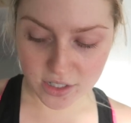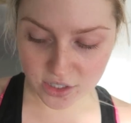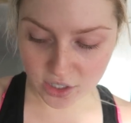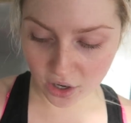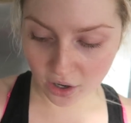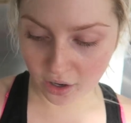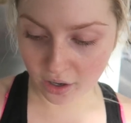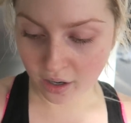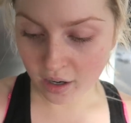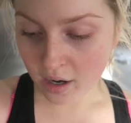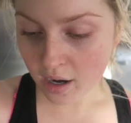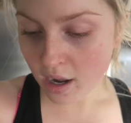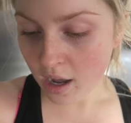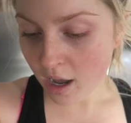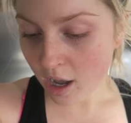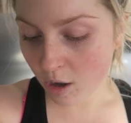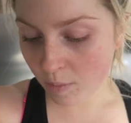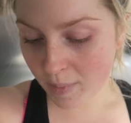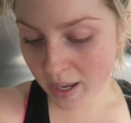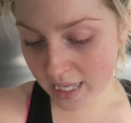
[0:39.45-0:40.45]
So
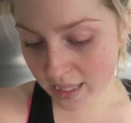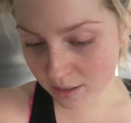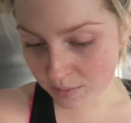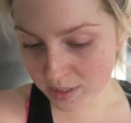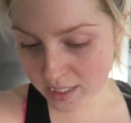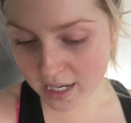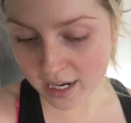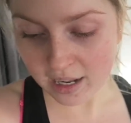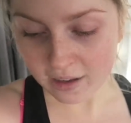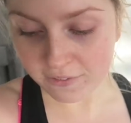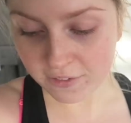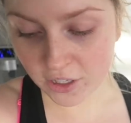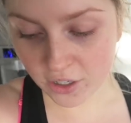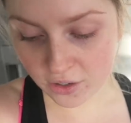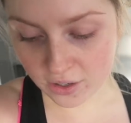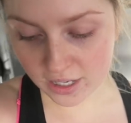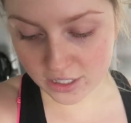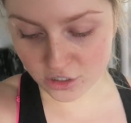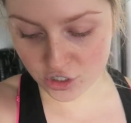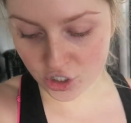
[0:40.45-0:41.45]
I'll make them today for
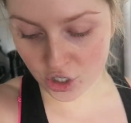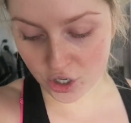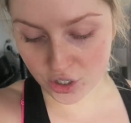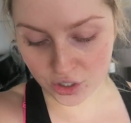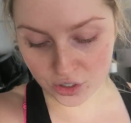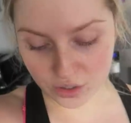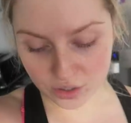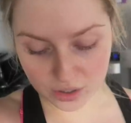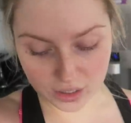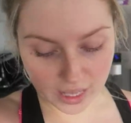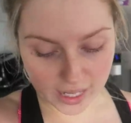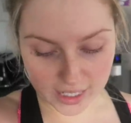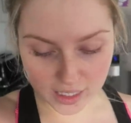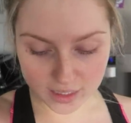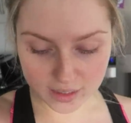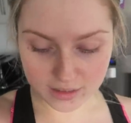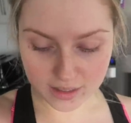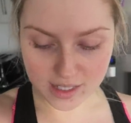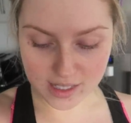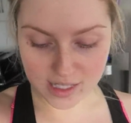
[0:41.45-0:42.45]
you and show you
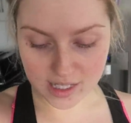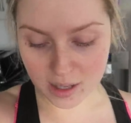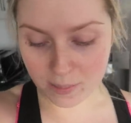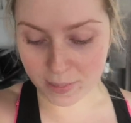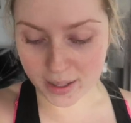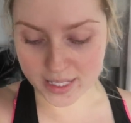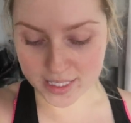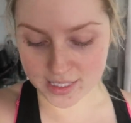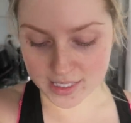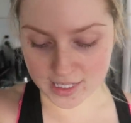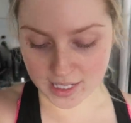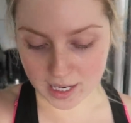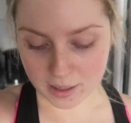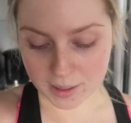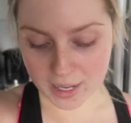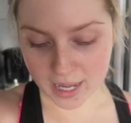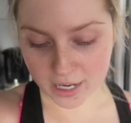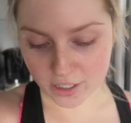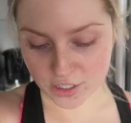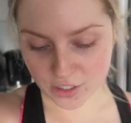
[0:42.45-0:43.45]
like step by
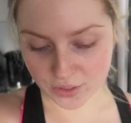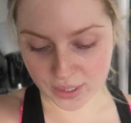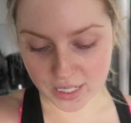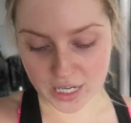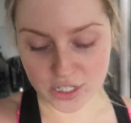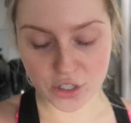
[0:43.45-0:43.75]
step how to do it.